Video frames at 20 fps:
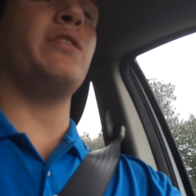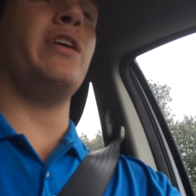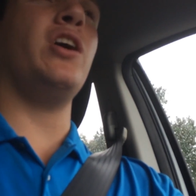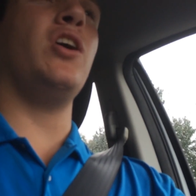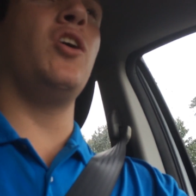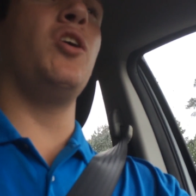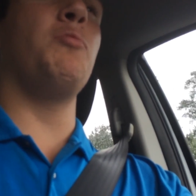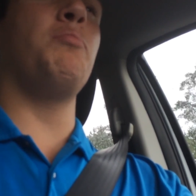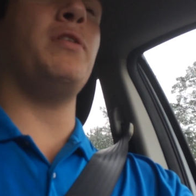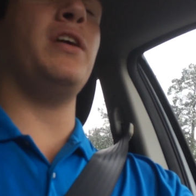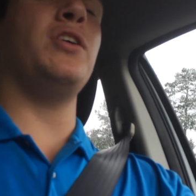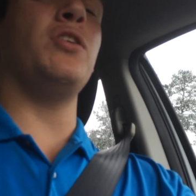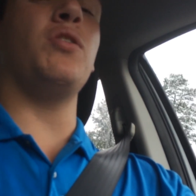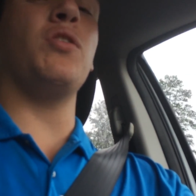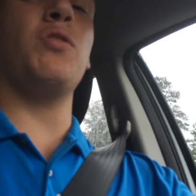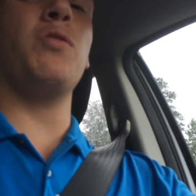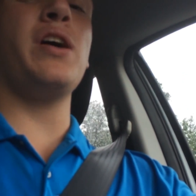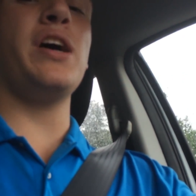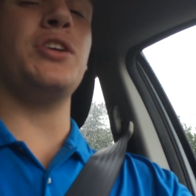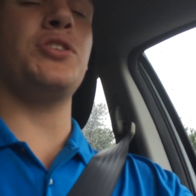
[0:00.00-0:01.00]
so I hope I
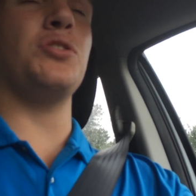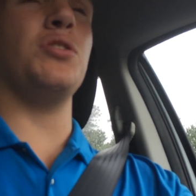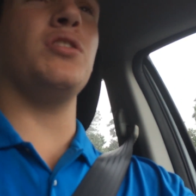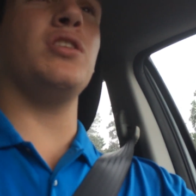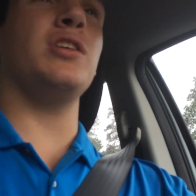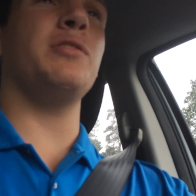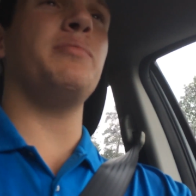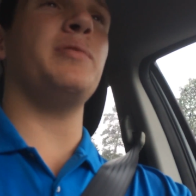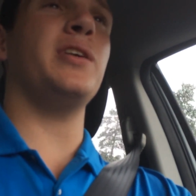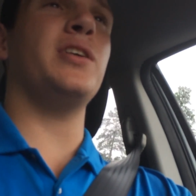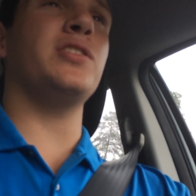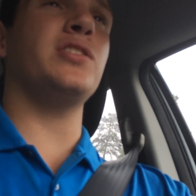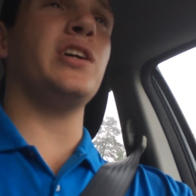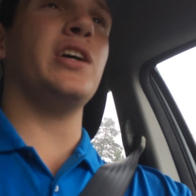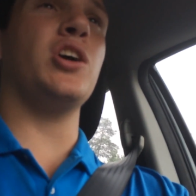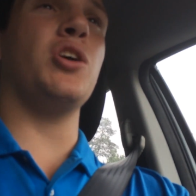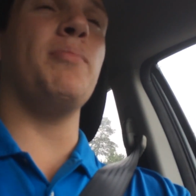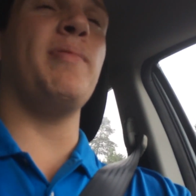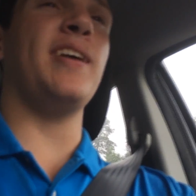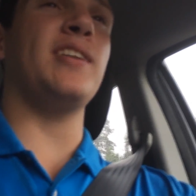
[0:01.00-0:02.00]
don't crash early because
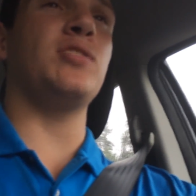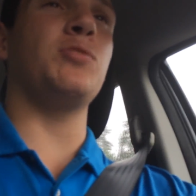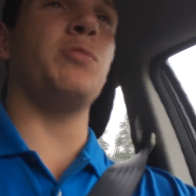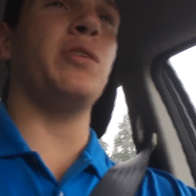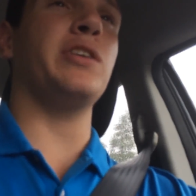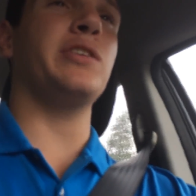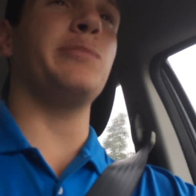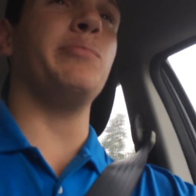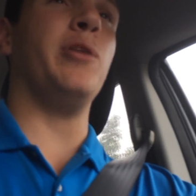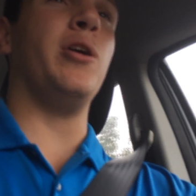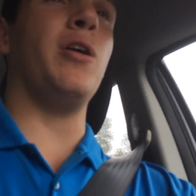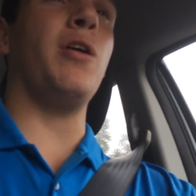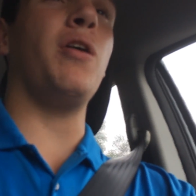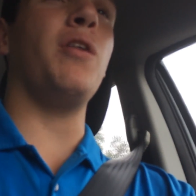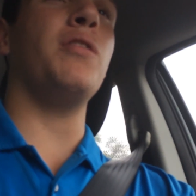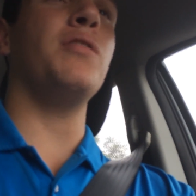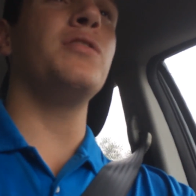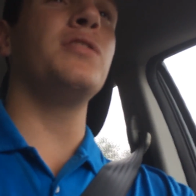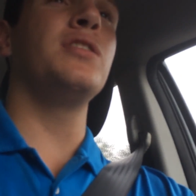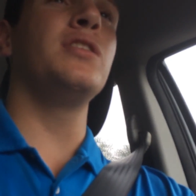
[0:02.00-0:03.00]
I go back to work
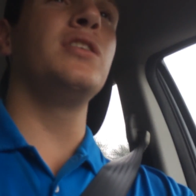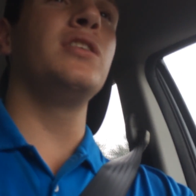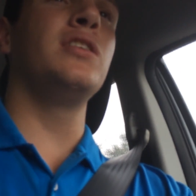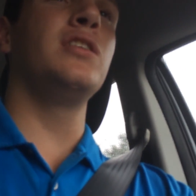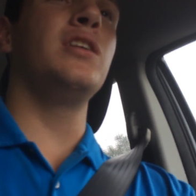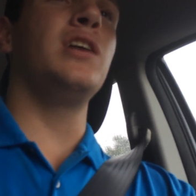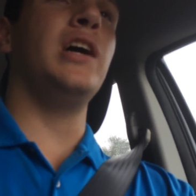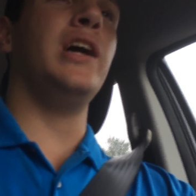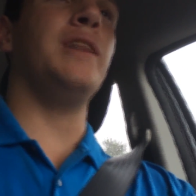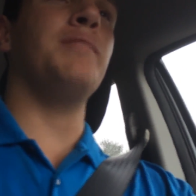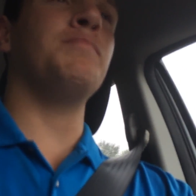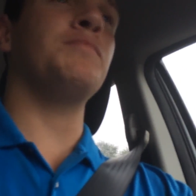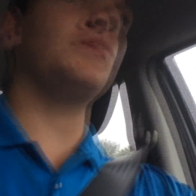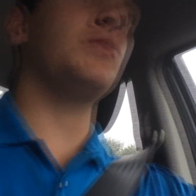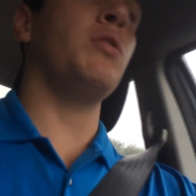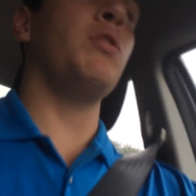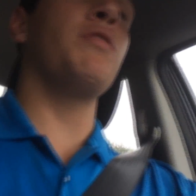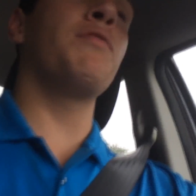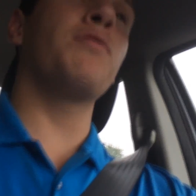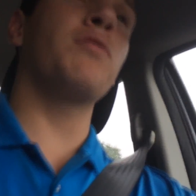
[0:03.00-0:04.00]
tomorrow. Um,
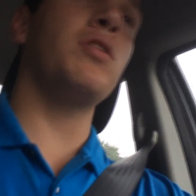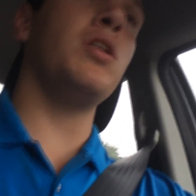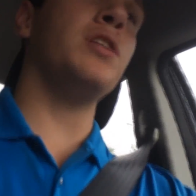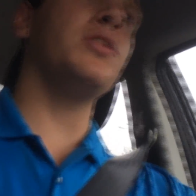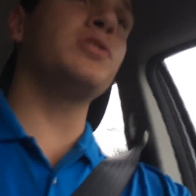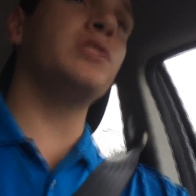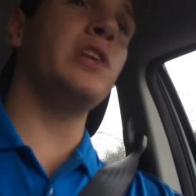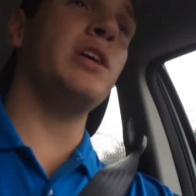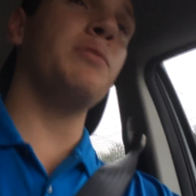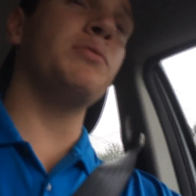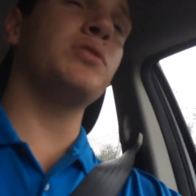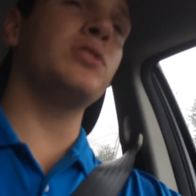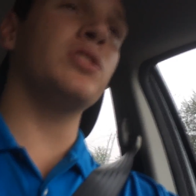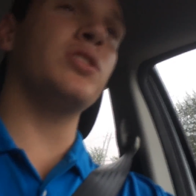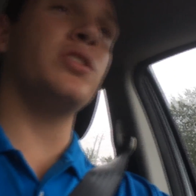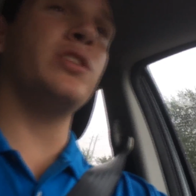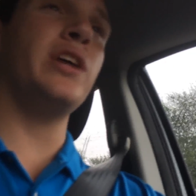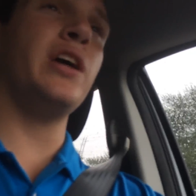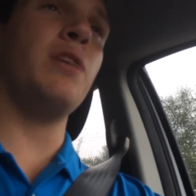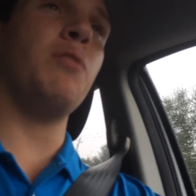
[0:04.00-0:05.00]
so overall, today was
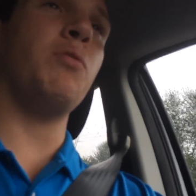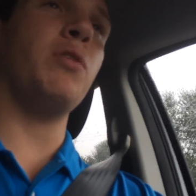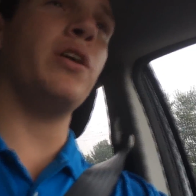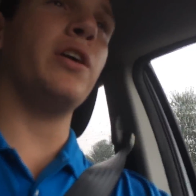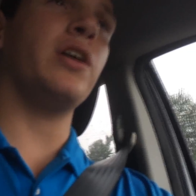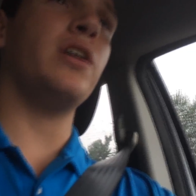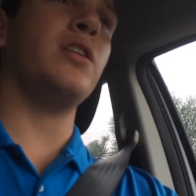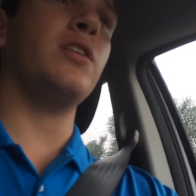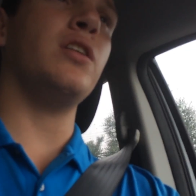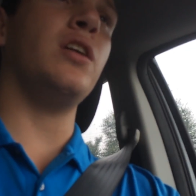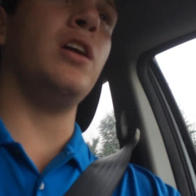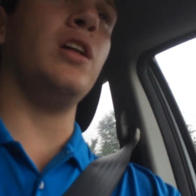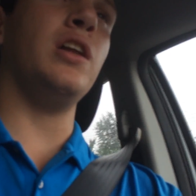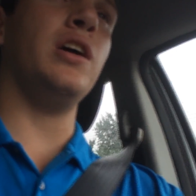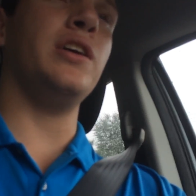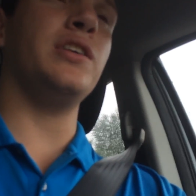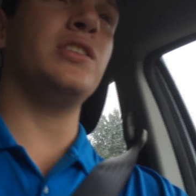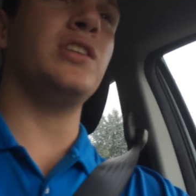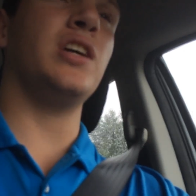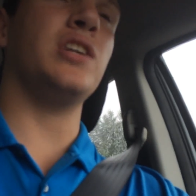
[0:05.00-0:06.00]
a good day at work.
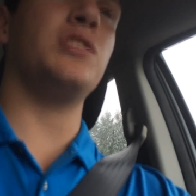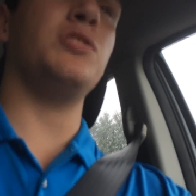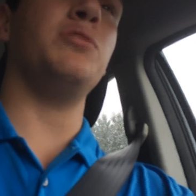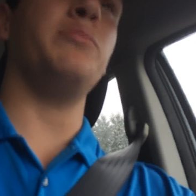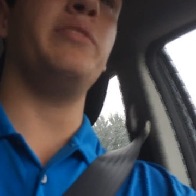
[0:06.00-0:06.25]
I'll uh, talk